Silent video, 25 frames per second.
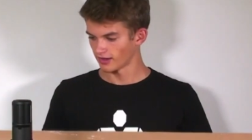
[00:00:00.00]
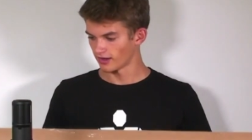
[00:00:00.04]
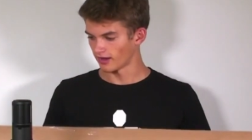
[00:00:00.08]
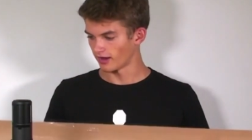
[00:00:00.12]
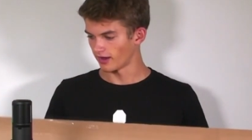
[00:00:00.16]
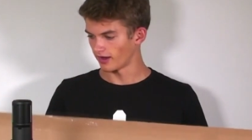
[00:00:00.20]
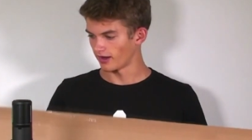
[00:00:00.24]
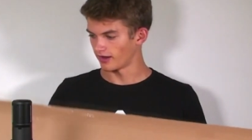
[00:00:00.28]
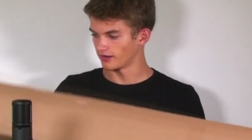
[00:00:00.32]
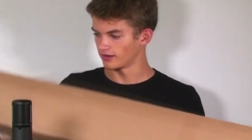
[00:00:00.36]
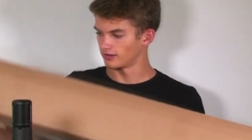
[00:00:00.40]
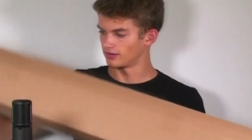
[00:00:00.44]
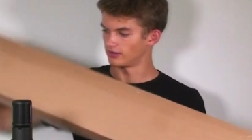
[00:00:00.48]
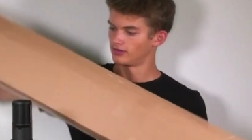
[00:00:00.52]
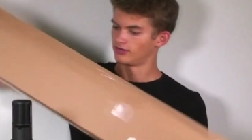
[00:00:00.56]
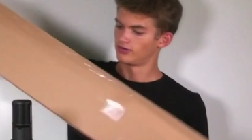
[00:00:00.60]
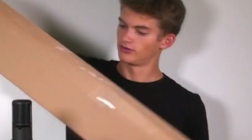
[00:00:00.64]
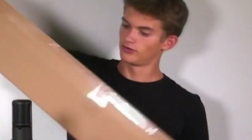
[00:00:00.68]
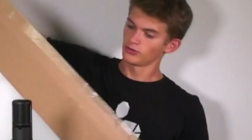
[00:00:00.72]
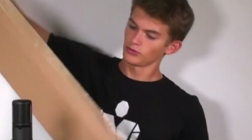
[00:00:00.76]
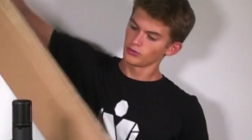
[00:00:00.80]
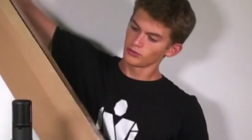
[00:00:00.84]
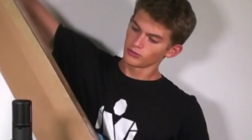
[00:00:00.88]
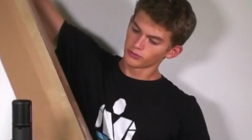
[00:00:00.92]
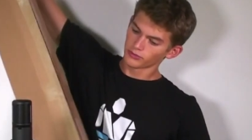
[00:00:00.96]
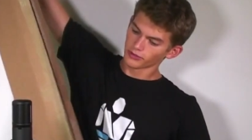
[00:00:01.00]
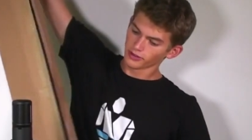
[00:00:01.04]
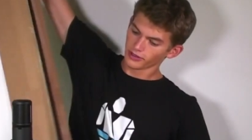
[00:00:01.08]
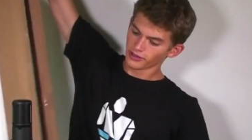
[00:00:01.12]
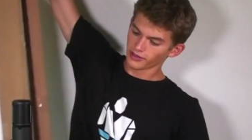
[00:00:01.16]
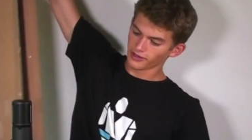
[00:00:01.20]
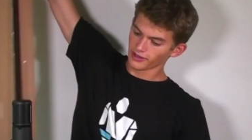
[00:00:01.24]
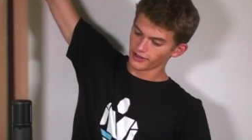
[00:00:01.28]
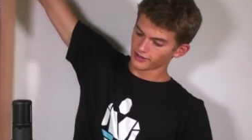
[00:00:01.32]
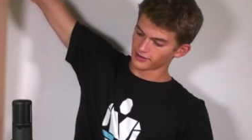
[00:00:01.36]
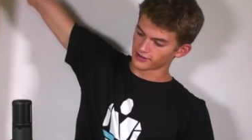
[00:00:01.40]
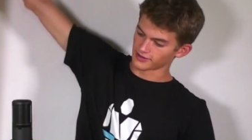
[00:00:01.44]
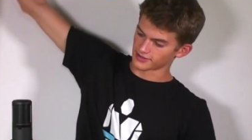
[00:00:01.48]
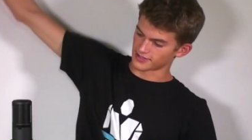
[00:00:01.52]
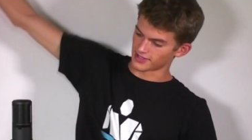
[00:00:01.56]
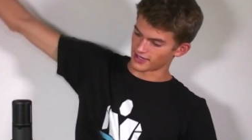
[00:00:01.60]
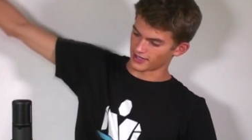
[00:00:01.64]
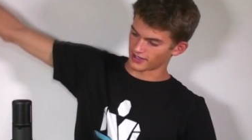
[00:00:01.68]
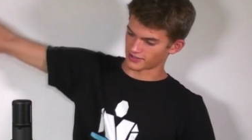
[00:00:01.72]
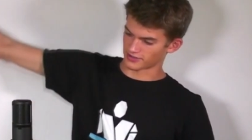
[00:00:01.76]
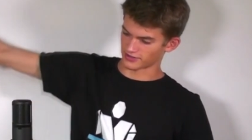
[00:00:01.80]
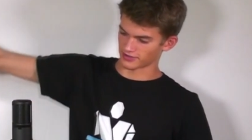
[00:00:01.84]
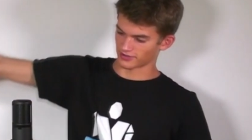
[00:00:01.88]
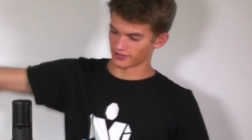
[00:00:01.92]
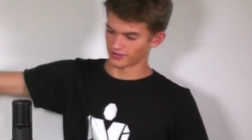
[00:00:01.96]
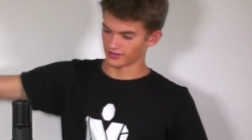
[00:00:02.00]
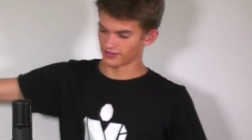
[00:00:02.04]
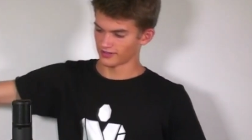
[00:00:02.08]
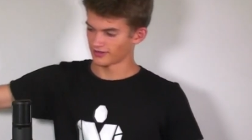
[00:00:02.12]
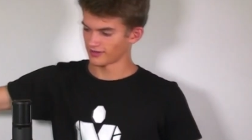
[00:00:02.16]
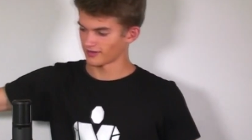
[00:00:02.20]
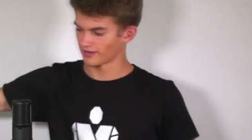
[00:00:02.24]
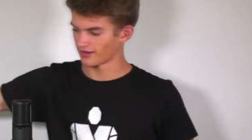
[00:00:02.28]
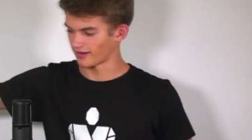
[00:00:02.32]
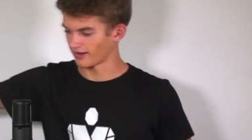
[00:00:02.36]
I do really like this actually.